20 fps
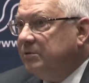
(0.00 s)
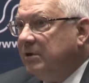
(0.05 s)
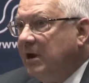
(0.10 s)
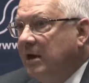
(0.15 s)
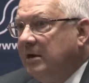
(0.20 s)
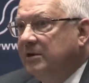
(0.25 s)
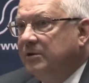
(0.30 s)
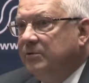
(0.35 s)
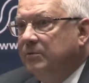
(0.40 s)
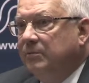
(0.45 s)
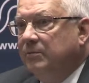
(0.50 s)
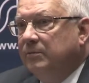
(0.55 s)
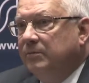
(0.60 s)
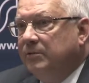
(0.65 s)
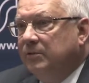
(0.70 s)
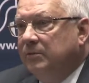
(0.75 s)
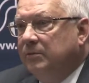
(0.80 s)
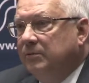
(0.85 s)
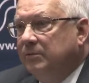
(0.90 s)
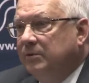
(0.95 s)
try
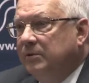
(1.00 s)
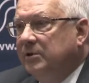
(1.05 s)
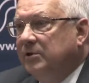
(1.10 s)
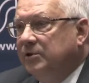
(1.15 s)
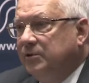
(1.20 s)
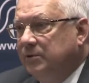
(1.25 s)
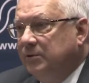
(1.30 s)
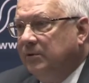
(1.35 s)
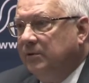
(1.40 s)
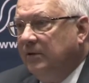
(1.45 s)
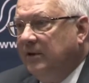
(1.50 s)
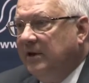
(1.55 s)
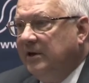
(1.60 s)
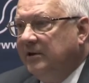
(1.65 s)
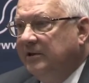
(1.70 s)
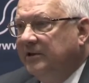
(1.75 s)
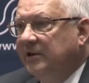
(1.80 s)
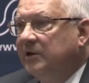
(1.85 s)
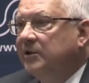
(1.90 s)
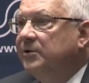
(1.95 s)
to ensure
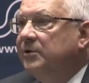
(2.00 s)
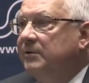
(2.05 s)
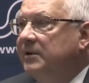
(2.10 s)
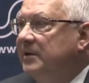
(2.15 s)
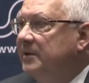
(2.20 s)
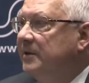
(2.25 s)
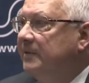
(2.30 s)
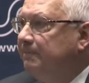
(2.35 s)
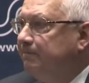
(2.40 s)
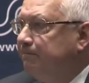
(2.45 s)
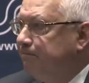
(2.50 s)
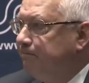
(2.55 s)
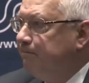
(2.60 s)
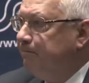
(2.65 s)
their security.